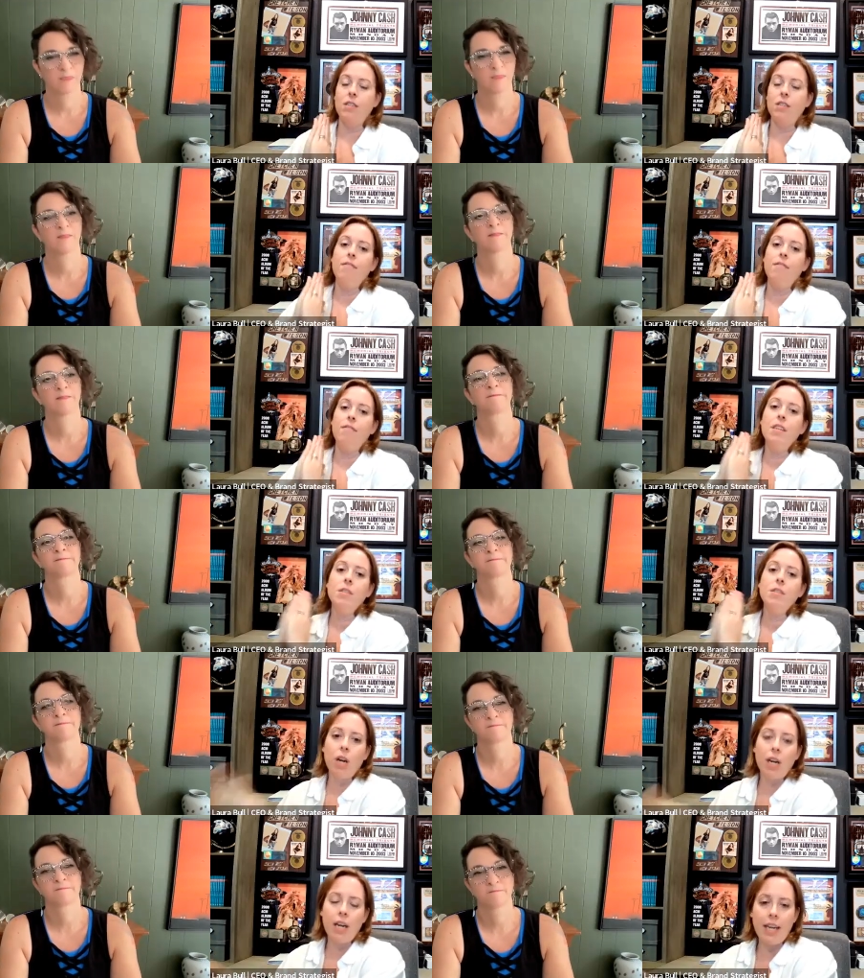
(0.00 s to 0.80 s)
Speaker 1: have this
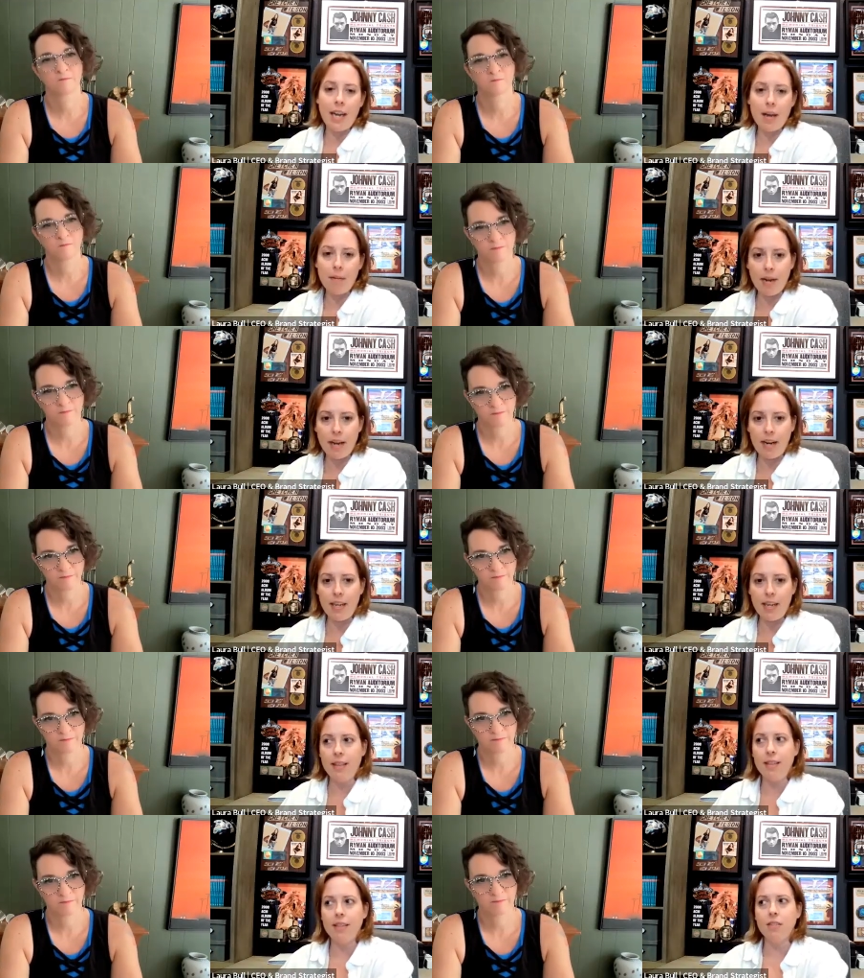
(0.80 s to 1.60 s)
marketing campaign
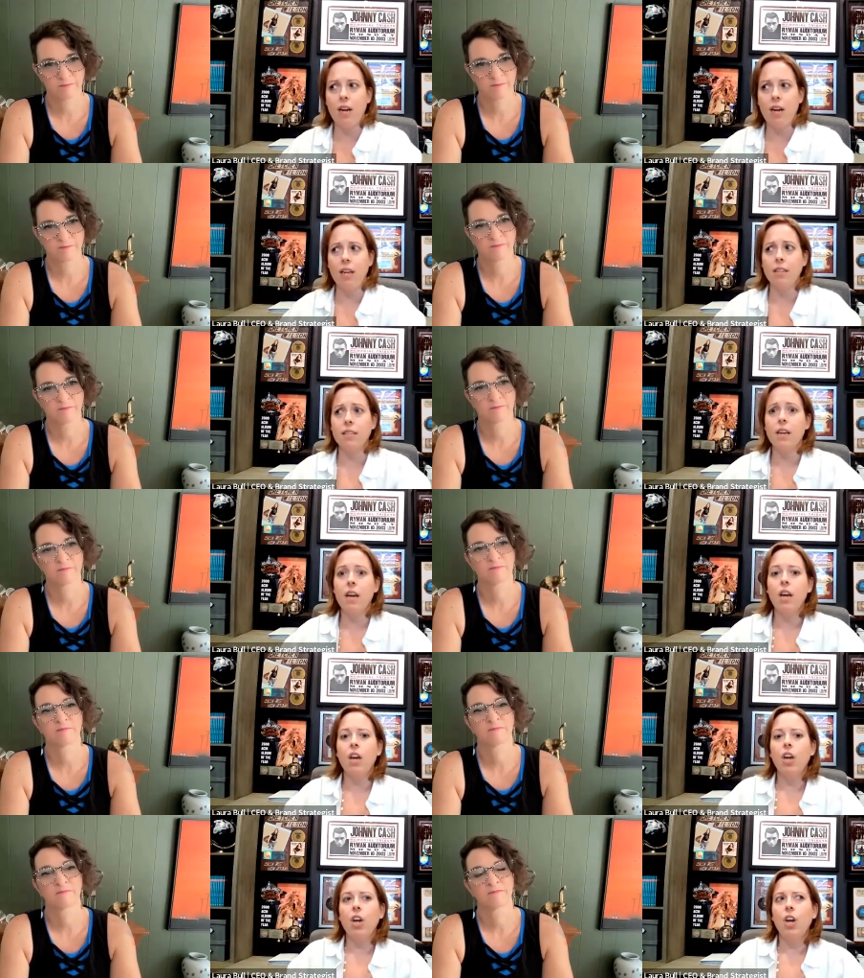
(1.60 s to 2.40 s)
hit this audience.
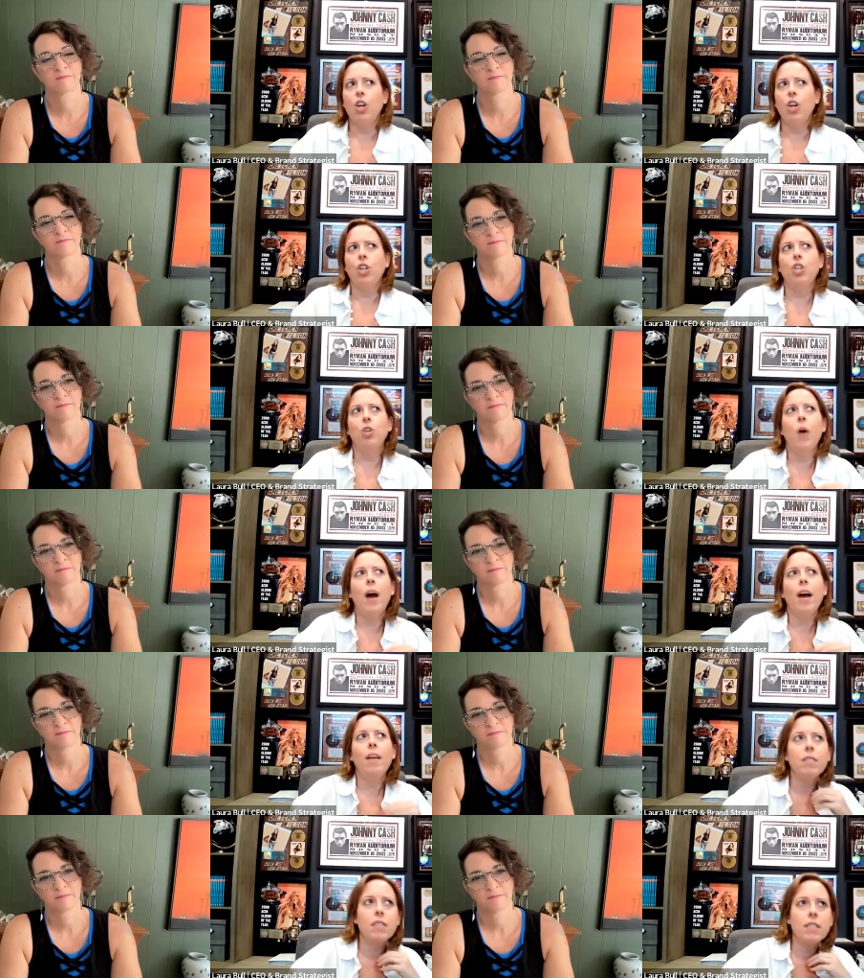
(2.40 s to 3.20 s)
You
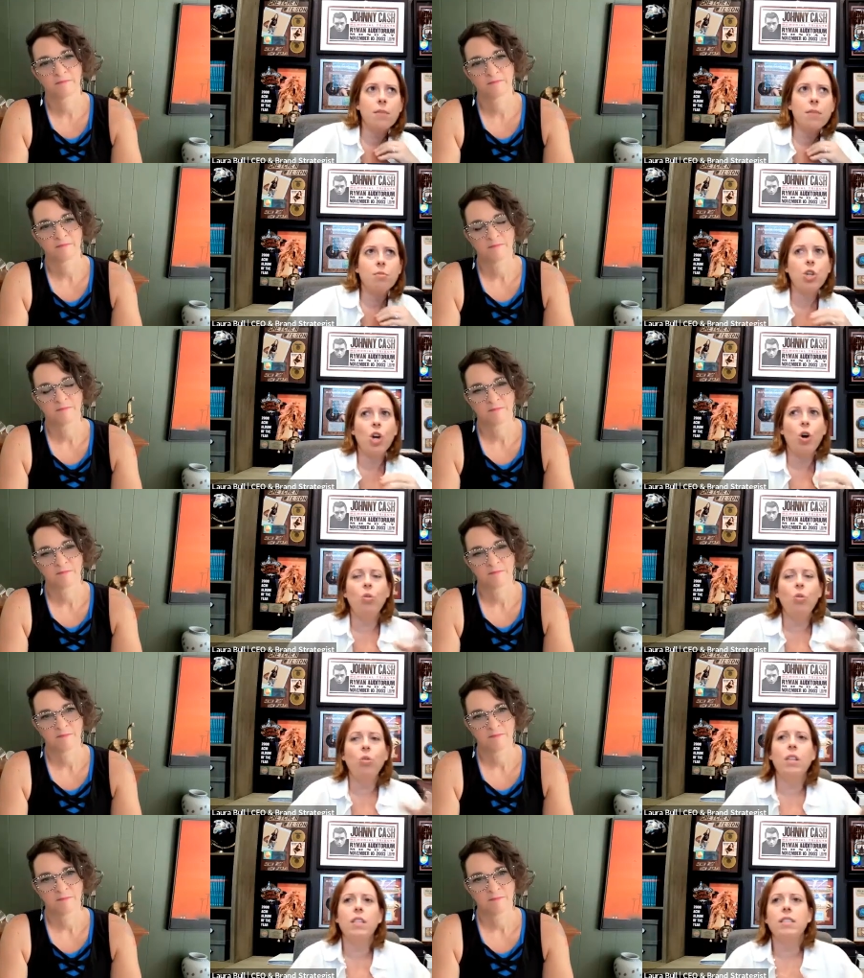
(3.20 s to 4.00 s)
have the same
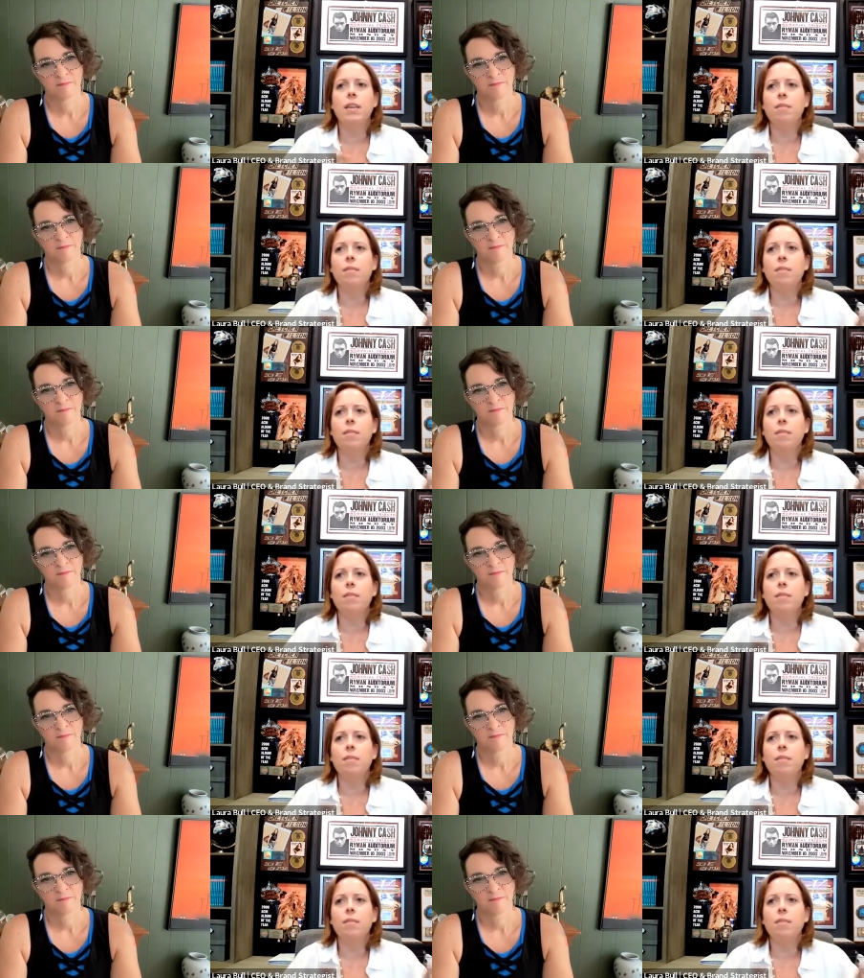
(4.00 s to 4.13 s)
tone and the